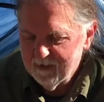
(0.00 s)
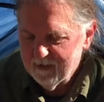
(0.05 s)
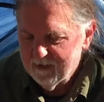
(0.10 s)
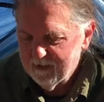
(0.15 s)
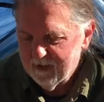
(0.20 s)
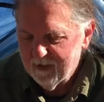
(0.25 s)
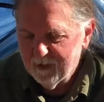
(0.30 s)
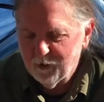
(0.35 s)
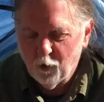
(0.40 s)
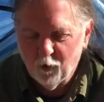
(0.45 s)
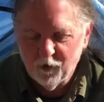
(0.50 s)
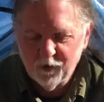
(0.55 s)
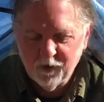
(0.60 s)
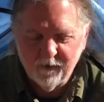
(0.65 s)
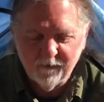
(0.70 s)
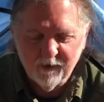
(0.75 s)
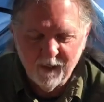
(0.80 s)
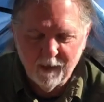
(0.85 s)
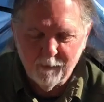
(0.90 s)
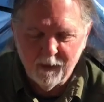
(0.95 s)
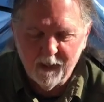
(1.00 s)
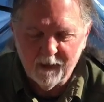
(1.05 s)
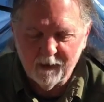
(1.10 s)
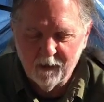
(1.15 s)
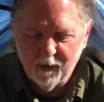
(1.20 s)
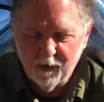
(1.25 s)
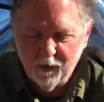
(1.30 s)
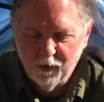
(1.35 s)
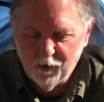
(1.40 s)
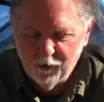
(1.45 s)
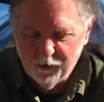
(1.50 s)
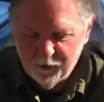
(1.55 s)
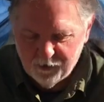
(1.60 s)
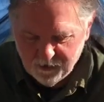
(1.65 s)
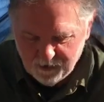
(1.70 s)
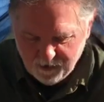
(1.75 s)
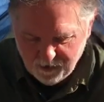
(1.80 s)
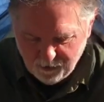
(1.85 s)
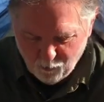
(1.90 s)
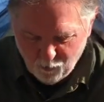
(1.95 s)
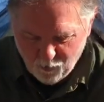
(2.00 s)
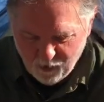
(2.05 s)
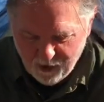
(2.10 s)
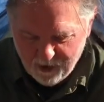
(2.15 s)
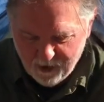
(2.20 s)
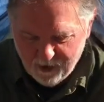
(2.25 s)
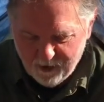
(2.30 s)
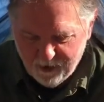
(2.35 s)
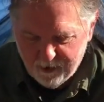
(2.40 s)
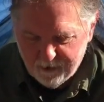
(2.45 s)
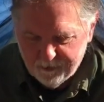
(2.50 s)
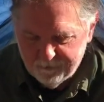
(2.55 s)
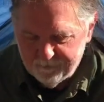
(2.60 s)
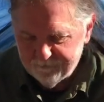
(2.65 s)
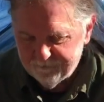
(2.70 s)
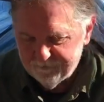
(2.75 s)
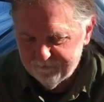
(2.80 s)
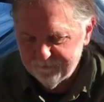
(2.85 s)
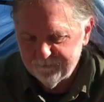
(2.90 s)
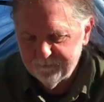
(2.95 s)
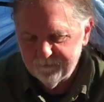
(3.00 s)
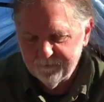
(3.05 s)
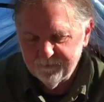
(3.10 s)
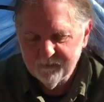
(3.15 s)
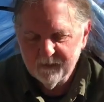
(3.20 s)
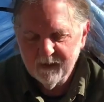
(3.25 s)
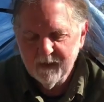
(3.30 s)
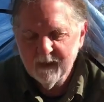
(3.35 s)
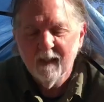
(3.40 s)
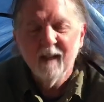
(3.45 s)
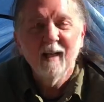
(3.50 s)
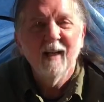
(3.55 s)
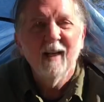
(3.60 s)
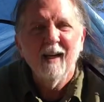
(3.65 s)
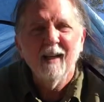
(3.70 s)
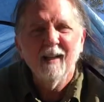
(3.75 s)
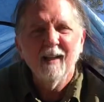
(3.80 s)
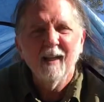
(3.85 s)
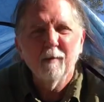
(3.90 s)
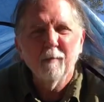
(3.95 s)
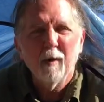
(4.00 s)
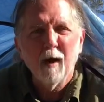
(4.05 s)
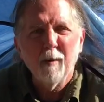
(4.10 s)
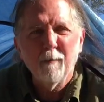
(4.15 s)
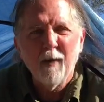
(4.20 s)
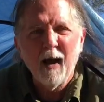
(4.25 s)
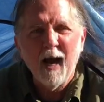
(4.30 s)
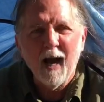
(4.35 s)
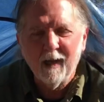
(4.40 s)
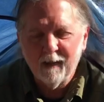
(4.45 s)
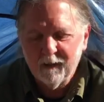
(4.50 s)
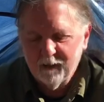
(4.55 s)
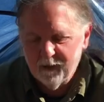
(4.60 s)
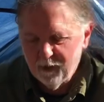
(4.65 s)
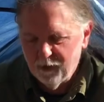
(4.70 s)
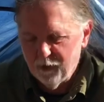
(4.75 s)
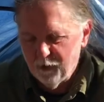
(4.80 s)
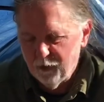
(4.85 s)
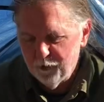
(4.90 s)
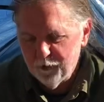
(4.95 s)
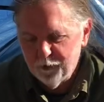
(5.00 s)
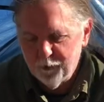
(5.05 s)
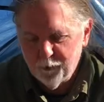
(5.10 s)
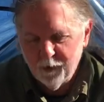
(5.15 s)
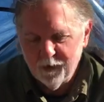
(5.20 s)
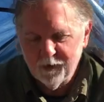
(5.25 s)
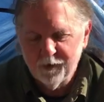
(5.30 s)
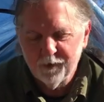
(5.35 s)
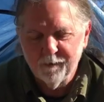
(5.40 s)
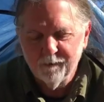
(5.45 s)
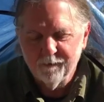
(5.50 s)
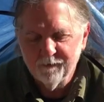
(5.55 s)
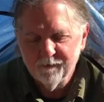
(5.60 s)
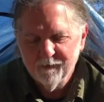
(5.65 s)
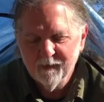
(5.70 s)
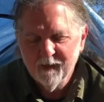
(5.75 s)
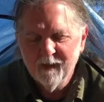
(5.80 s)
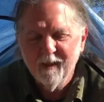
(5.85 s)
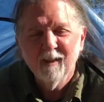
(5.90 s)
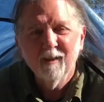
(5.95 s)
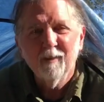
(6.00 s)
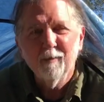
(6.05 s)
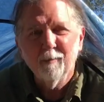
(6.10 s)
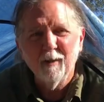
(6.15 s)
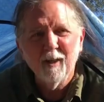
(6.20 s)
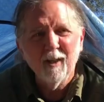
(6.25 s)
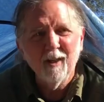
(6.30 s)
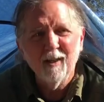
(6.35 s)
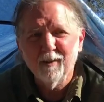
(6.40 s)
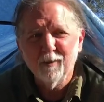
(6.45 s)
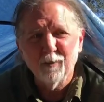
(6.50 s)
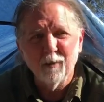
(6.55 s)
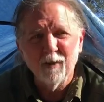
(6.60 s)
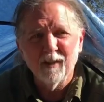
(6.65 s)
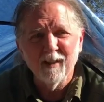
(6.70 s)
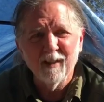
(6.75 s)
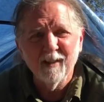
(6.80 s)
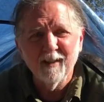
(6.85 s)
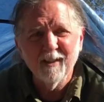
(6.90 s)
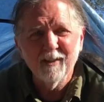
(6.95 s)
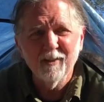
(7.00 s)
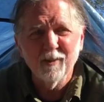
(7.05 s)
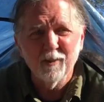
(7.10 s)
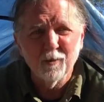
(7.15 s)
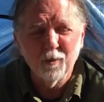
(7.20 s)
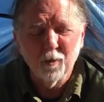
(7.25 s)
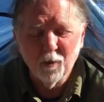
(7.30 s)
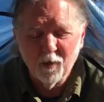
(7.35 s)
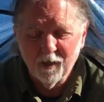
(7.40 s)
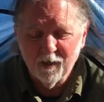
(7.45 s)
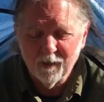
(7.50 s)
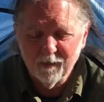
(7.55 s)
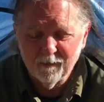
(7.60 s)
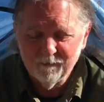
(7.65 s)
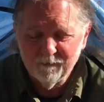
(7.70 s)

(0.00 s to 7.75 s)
then of course I've got my clothes that I wear, and then my pack clothes, which, to be honest with you, this is where